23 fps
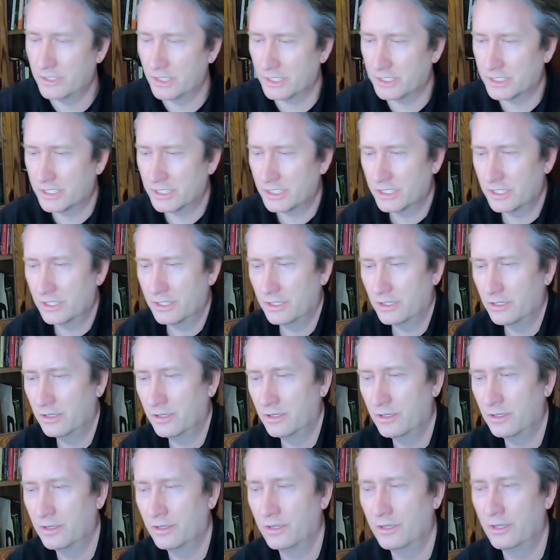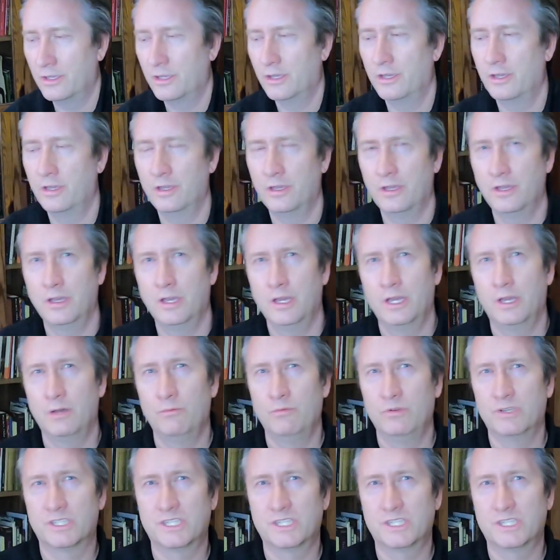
us with